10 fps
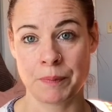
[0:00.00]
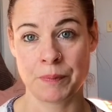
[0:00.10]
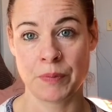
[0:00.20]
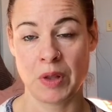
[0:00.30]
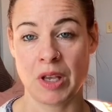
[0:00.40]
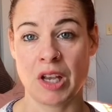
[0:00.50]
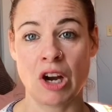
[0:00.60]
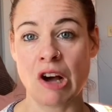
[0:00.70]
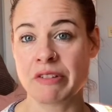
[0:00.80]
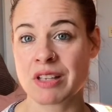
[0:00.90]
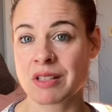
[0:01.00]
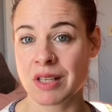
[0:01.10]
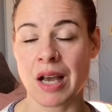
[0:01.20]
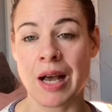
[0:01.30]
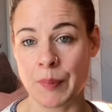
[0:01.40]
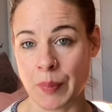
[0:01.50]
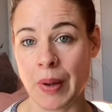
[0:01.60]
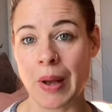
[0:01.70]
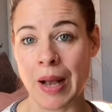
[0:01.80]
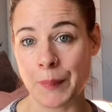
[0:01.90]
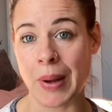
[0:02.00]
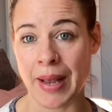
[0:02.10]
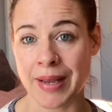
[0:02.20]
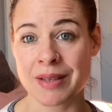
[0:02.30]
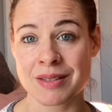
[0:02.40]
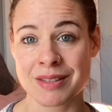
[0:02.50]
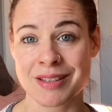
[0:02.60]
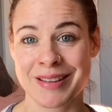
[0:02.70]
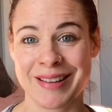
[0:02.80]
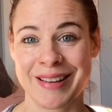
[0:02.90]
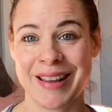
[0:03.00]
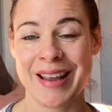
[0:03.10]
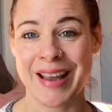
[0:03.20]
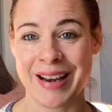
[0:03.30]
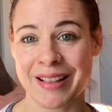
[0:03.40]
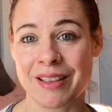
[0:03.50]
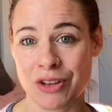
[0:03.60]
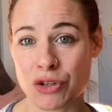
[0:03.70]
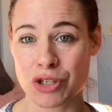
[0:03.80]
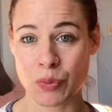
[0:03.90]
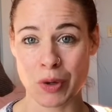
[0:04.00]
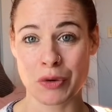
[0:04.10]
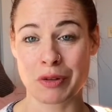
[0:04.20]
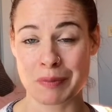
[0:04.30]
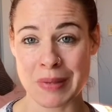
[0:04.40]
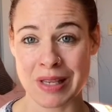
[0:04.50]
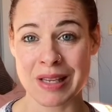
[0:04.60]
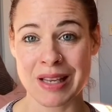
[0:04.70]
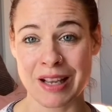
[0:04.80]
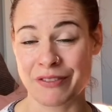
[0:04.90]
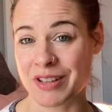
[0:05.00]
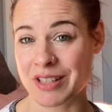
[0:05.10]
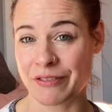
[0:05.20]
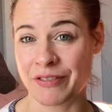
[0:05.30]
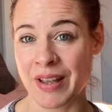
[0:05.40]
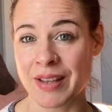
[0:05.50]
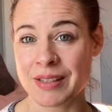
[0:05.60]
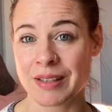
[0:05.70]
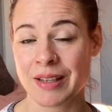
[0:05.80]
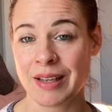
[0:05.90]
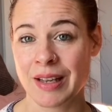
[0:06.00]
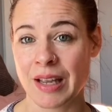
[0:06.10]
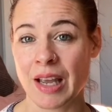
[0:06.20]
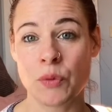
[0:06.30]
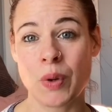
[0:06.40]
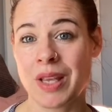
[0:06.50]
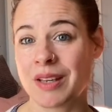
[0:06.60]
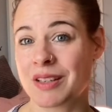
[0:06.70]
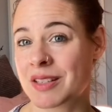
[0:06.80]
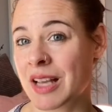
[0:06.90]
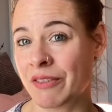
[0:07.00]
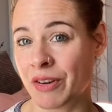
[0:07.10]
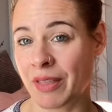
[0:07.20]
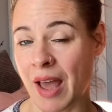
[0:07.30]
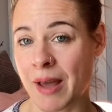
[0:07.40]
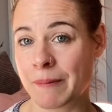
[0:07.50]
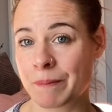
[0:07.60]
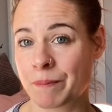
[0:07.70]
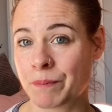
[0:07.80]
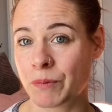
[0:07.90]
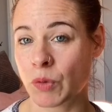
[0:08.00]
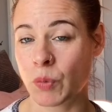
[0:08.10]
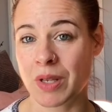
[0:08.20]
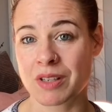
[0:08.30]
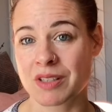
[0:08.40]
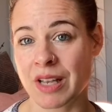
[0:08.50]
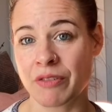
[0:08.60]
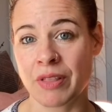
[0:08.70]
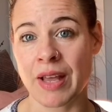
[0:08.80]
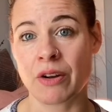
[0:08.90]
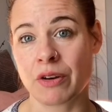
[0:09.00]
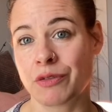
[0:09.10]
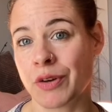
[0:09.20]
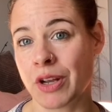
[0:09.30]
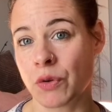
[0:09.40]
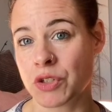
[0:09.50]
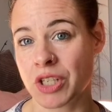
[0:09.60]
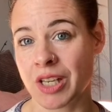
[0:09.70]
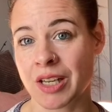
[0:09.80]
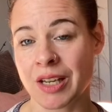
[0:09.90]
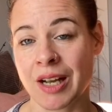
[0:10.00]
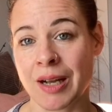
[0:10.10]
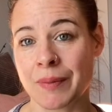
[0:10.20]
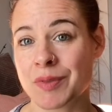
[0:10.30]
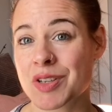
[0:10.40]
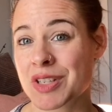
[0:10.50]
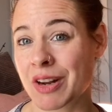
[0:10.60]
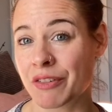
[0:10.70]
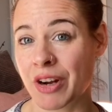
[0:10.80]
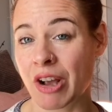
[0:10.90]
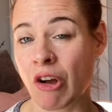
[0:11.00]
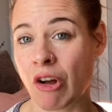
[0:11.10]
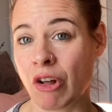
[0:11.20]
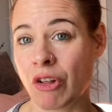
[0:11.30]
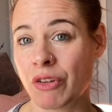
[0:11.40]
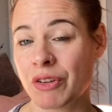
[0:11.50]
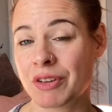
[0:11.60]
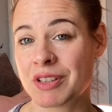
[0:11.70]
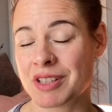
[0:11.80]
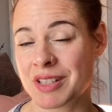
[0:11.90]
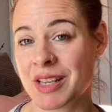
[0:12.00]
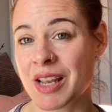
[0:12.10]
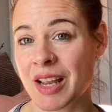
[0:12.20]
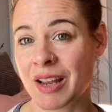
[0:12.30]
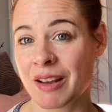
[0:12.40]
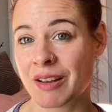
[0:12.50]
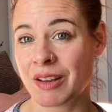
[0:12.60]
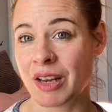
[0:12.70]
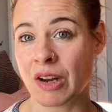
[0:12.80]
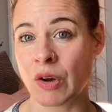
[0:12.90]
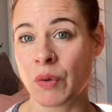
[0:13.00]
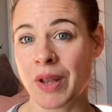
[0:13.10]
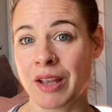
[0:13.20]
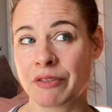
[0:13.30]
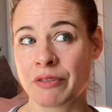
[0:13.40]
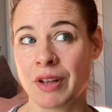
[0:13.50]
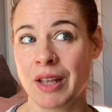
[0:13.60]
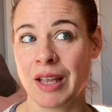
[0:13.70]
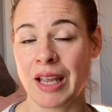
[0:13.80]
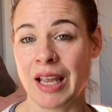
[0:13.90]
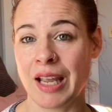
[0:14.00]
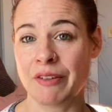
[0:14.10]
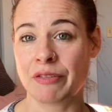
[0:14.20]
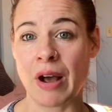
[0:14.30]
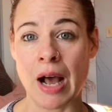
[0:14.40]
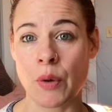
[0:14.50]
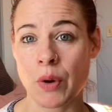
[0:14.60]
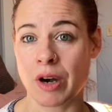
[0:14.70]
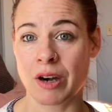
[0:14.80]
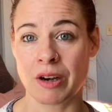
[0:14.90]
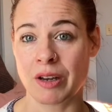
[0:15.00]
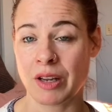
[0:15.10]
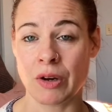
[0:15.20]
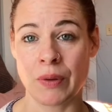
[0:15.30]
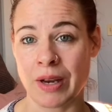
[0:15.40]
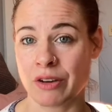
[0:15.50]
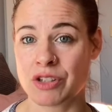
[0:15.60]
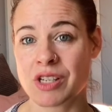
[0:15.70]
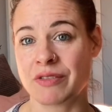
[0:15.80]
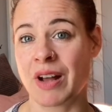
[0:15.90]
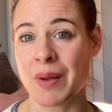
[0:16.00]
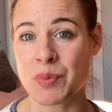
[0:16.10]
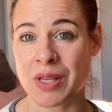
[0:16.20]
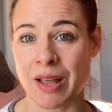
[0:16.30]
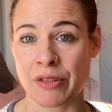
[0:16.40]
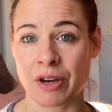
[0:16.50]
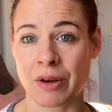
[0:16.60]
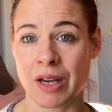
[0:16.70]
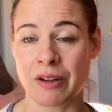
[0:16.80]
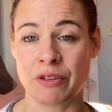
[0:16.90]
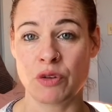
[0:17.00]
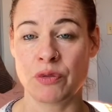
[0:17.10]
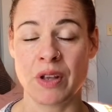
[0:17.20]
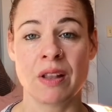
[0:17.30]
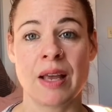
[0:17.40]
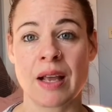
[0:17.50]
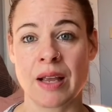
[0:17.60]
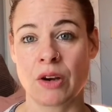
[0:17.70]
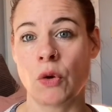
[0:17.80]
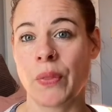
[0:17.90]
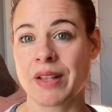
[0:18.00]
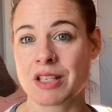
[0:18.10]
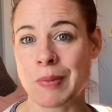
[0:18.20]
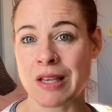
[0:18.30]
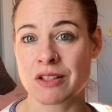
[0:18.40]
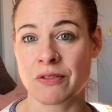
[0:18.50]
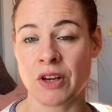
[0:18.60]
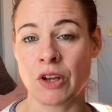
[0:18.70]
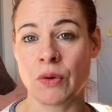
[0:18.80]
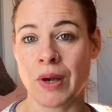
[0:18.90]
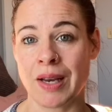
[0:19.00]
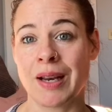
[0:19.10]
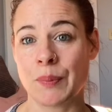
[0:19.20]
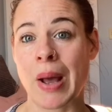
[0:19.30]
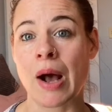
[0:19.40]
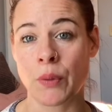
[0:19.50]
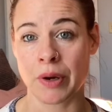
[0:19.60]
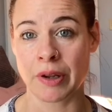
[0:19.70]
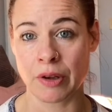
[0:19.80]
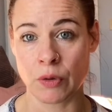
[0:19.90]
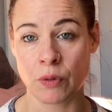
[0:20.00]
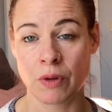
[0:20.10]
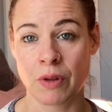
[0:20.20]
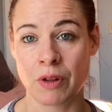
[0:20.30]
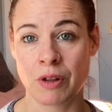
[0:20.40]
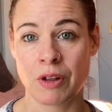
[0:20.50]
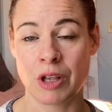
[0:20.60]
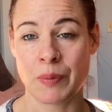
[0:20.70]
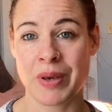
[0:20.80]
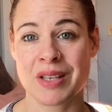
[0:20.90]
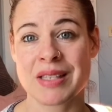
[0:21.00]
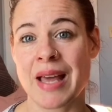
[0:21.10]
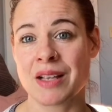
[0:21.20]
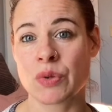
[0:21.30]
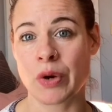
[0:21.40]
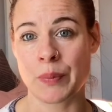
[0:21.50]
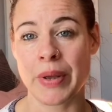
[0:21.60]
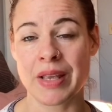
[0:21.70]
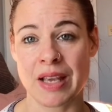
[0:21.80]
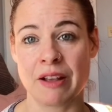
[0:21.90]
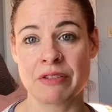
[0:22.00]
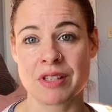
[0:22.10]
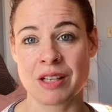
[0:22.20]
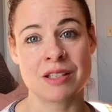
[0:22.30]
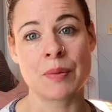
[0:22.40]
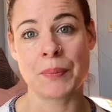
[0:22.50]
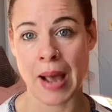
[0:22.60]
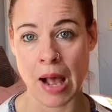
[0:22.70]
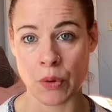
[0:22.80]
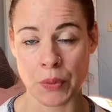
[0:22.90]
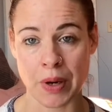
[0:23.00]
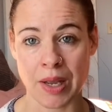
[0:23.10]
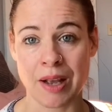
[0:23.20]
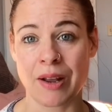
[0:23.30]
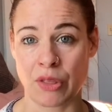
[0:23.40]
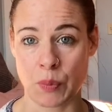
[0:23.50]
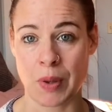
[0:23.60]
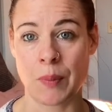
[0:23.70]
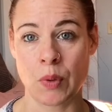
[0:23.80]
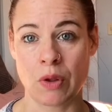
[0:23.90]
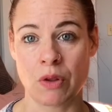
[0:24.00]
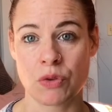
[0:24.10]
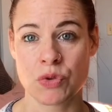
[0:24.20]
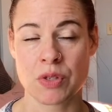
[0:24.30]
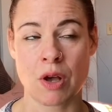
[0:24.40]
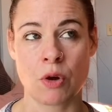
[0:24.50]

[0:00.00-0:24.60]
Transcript: And obviously I'm biased and I think you should work with me if it's a fit, and we can discover that. We can discover that on a free coaching discovery call to see, if our, energies vibe together, and if you feel like I can hold that space for you and empower you, because that is one of my gifts, is empowering other people. So